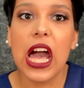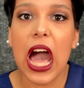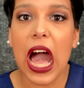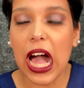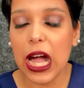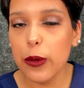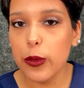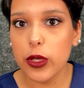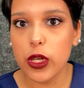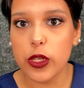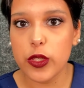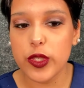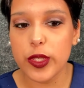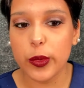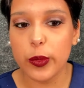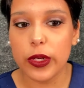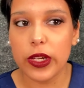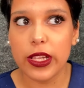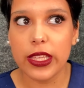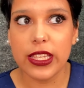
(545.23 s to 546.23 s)
I would also
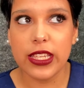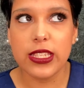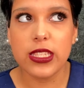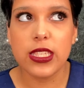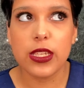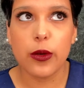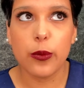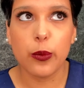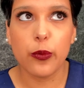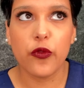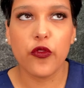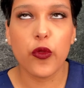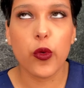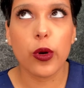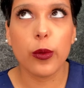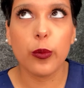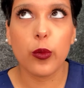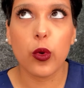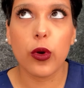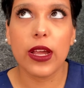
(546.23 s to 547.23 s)
wear these
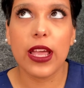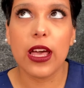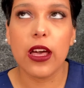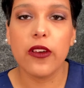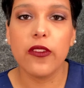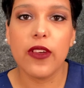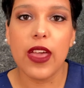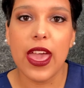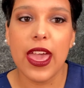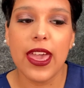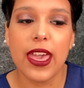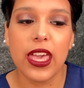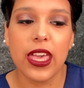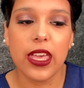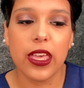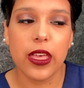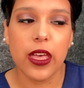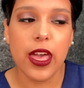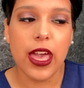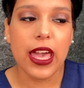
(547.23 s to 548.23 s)
for more of
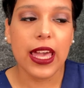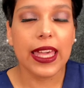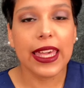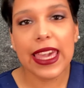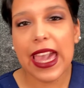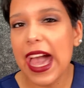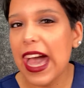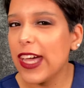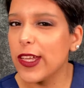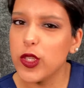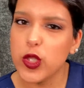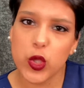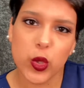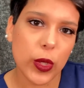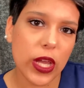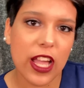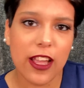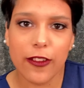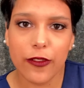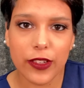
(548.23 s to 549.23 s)
a casual
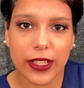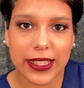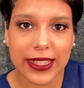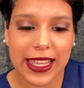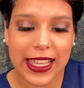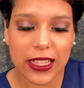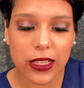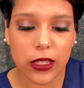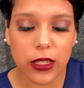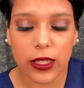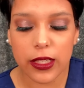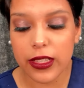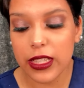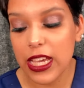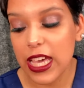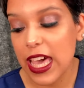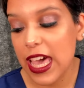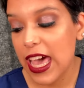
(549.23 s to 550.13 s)
everyday look.